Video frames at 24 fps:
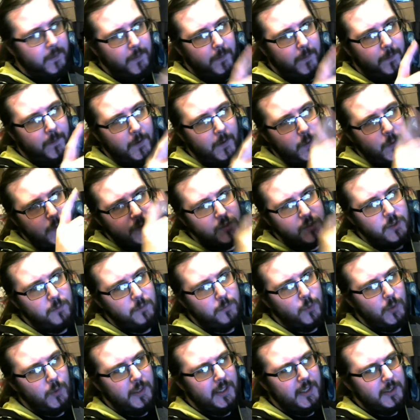Though at some
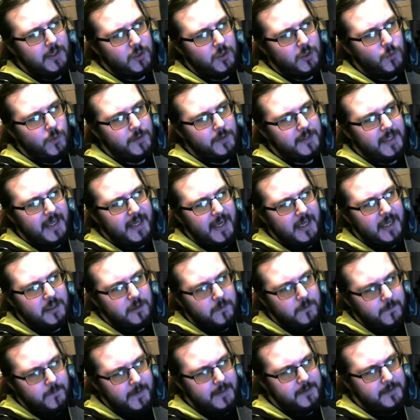point I do want to get an
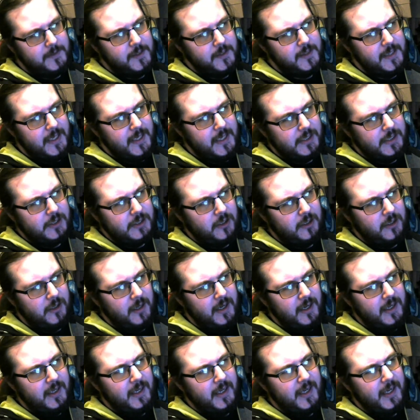Advanced Attacker
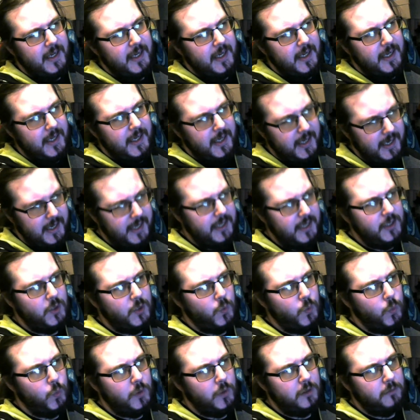and a
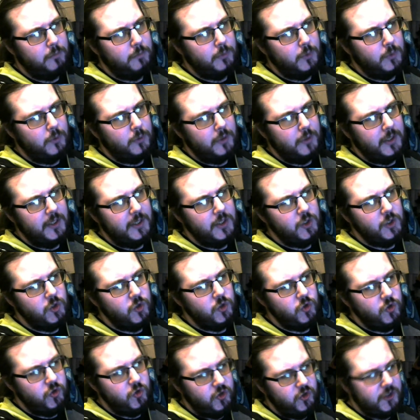Wallborg,
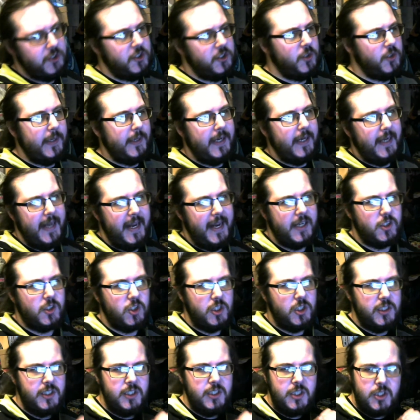just so I can
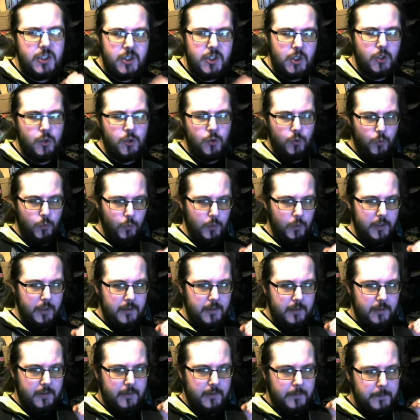actually do
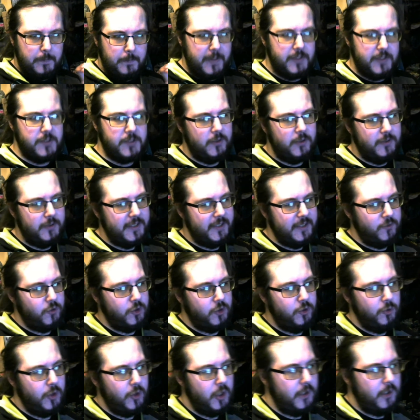my Zodiac
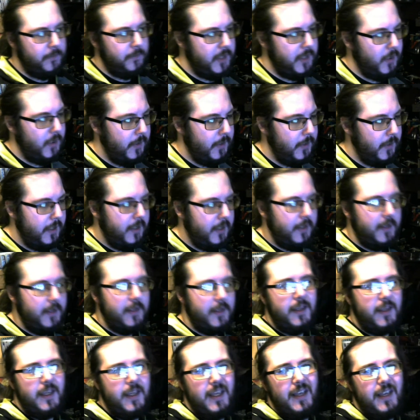Dragoon combo.
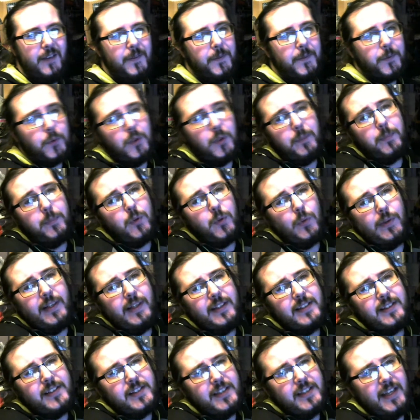3
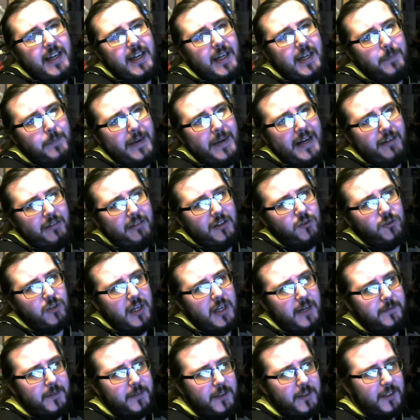points and bearing drive.
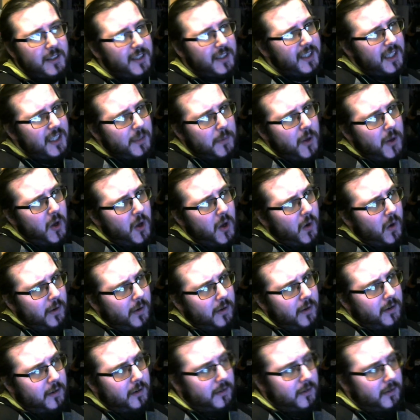Come on.